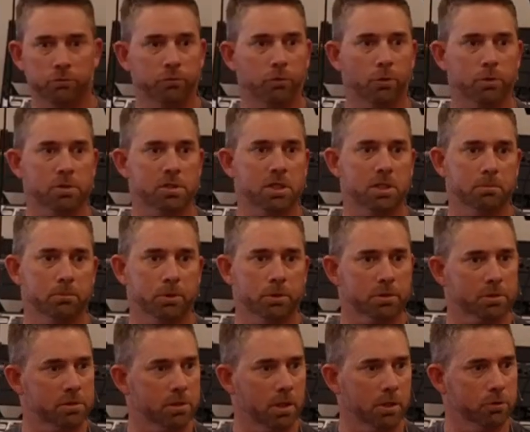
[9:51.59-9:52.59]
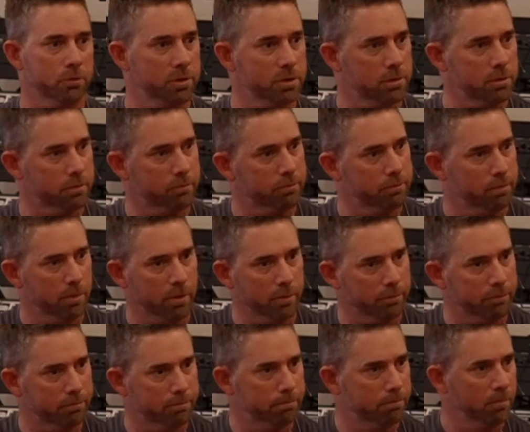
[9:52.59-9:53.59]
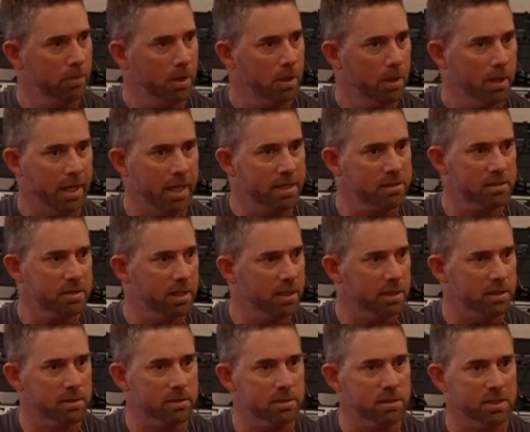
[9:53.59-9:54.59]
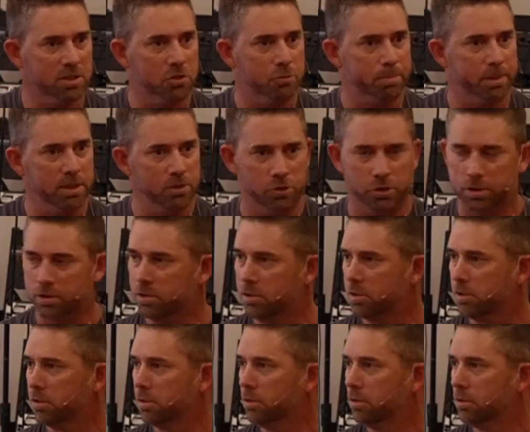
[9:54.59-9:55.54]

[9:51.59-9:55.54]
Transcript: 14 books, hundreds of, of essays and speeches.